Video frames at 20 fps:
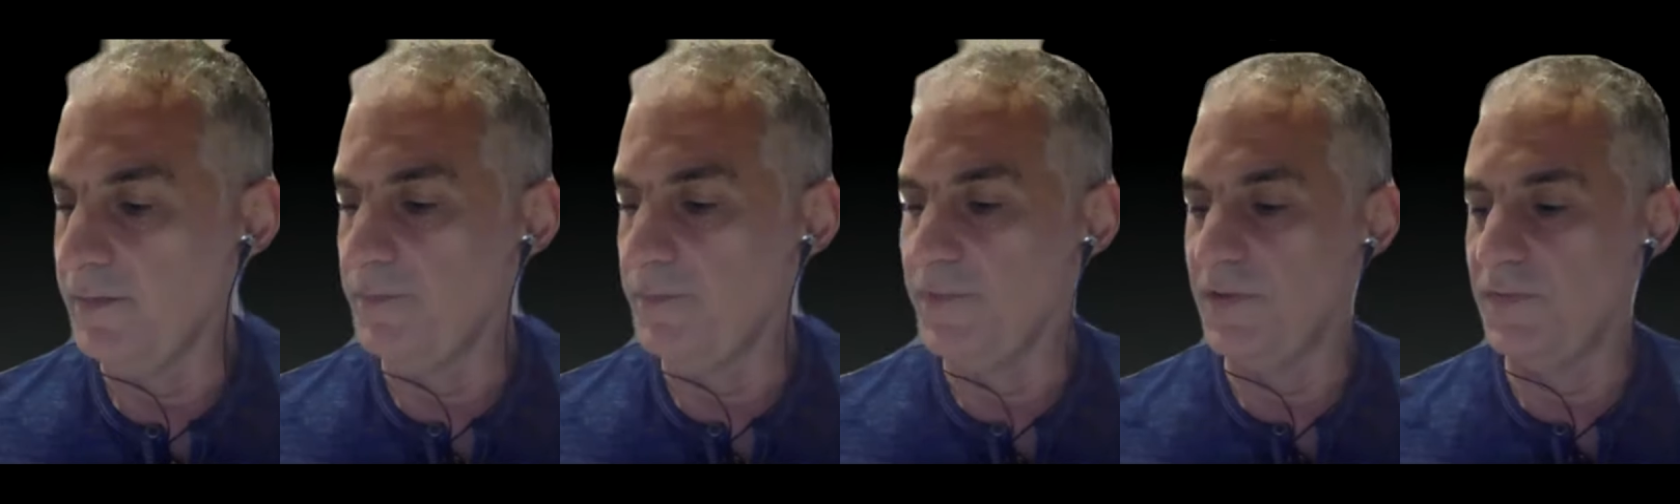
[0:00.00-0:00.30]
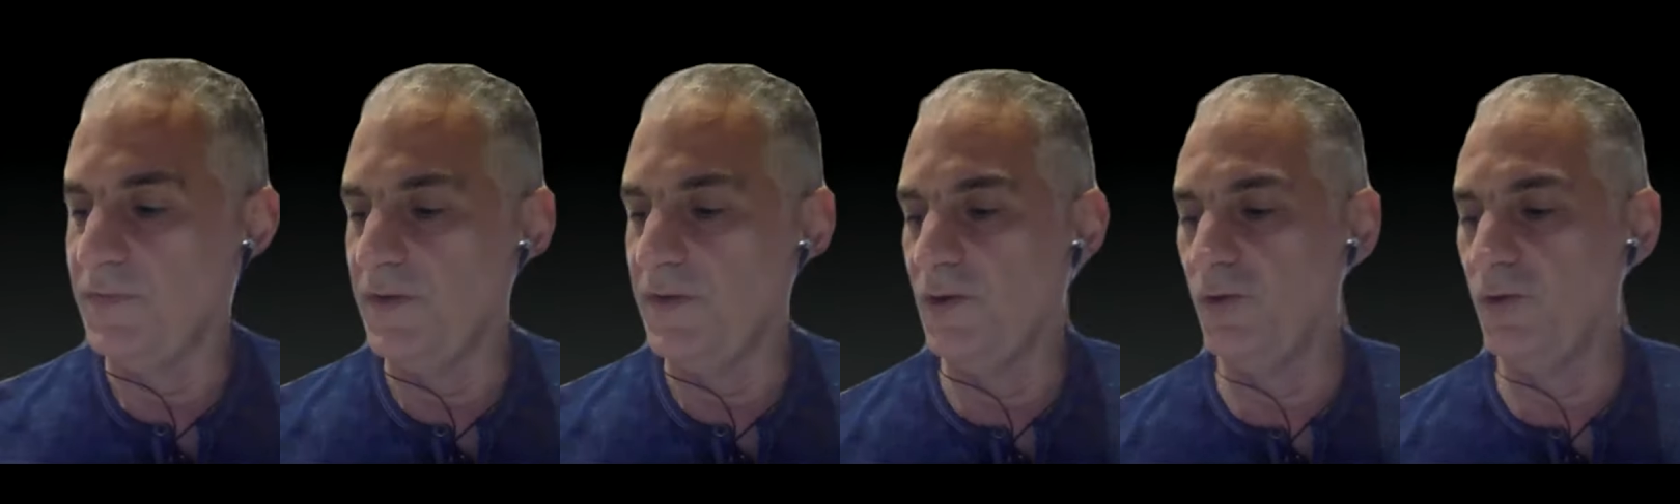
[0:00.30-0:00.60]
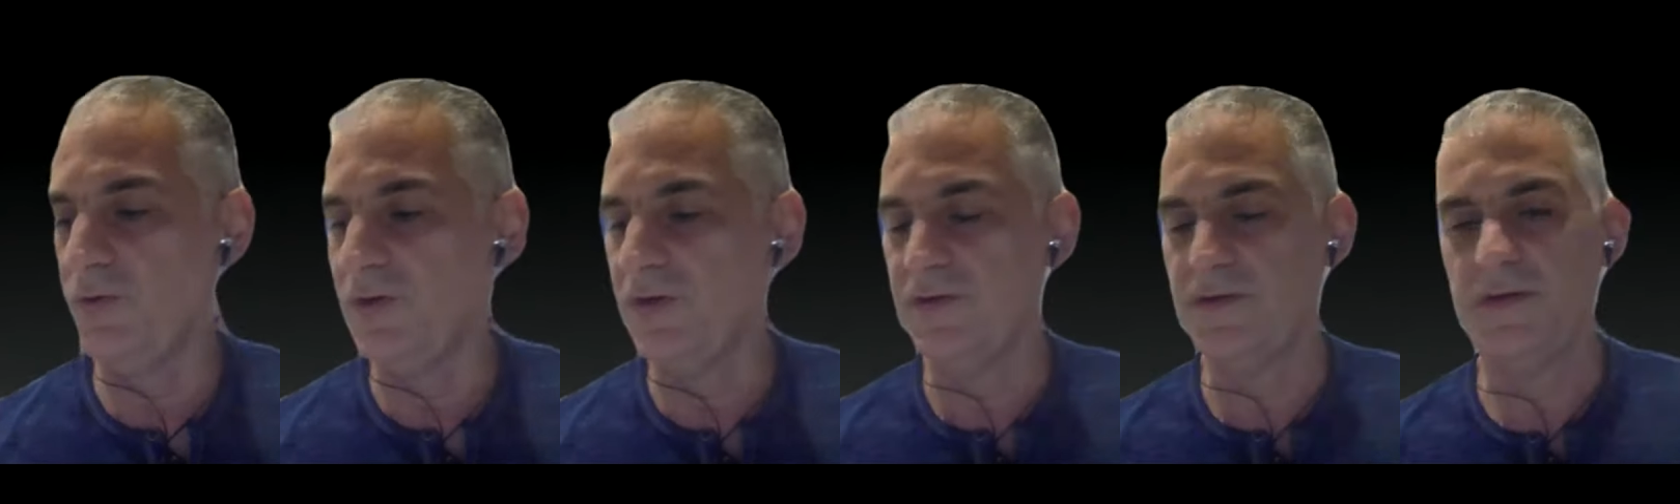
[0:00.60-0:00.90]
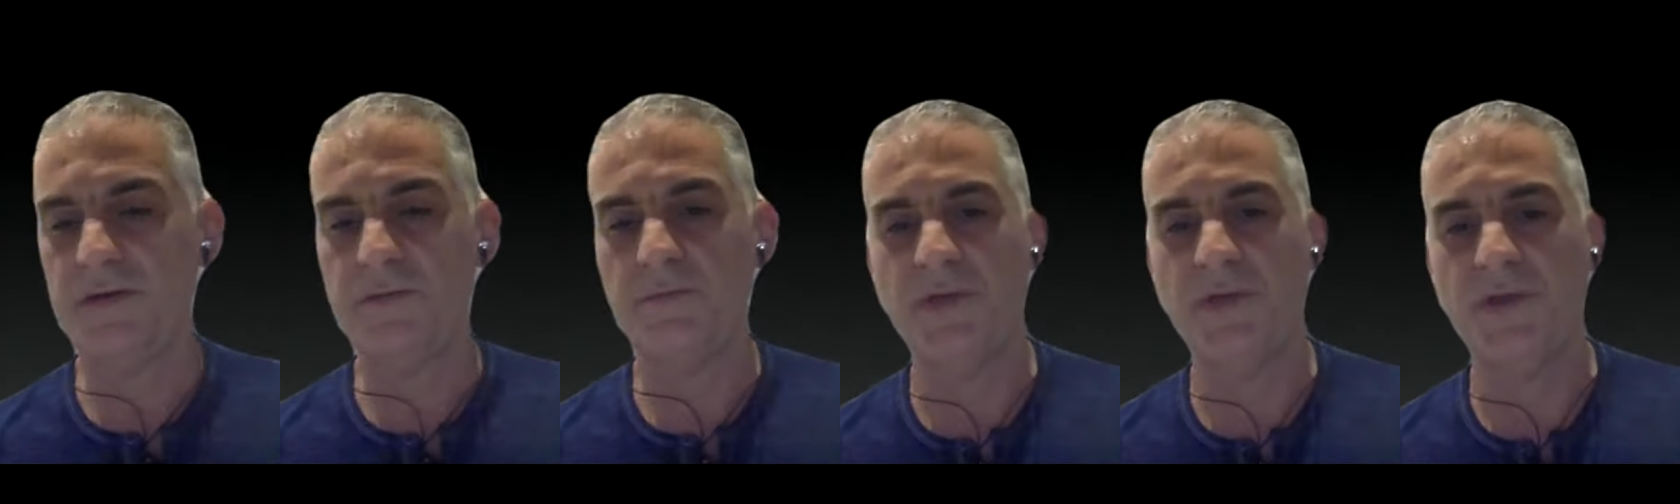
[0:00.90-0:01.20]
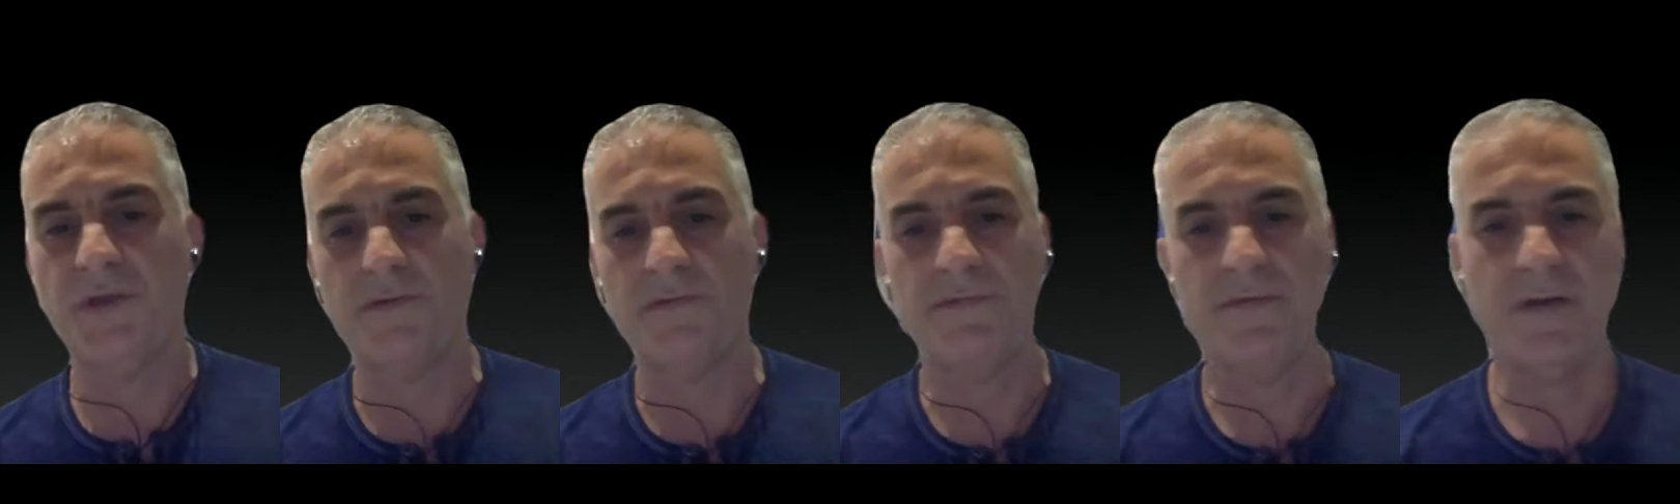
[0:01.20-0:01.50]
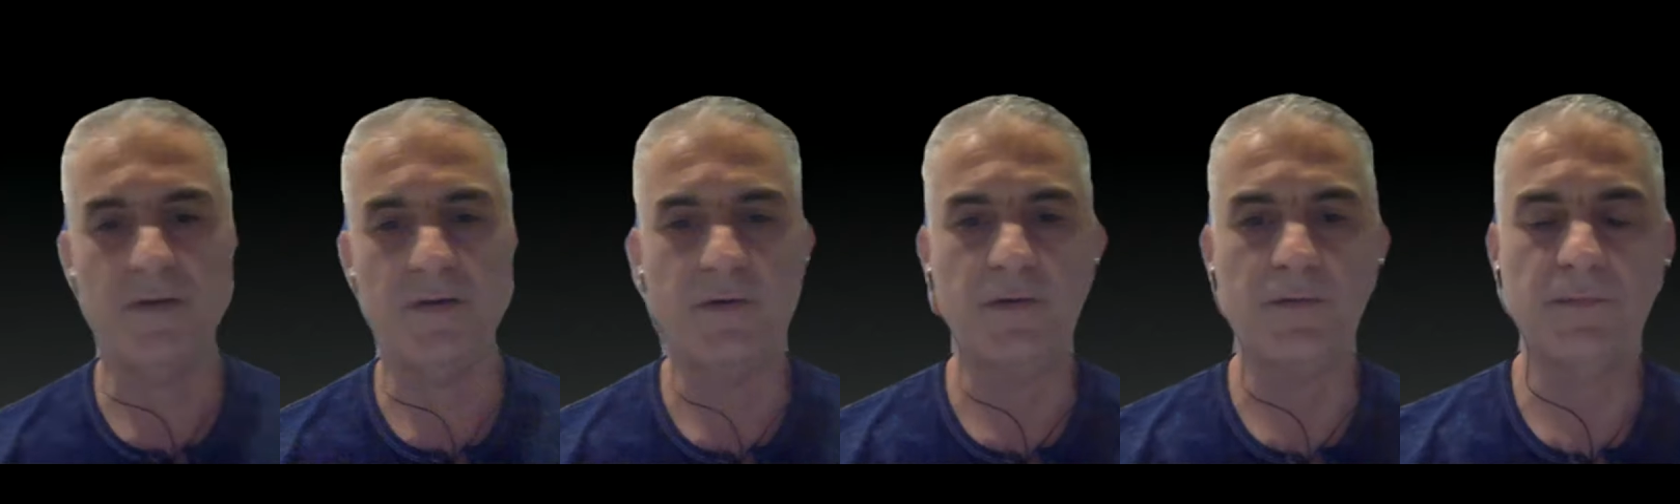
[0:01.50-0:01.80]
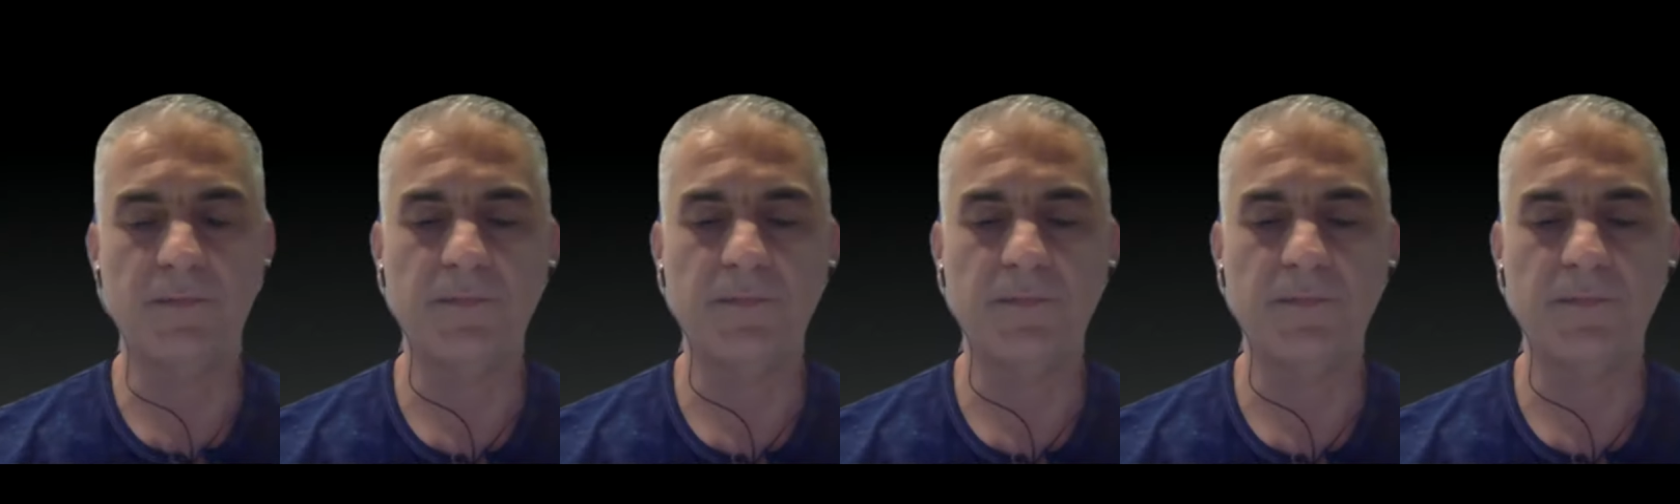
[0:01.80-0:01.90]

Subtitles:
between Lucas and Peter Farrow.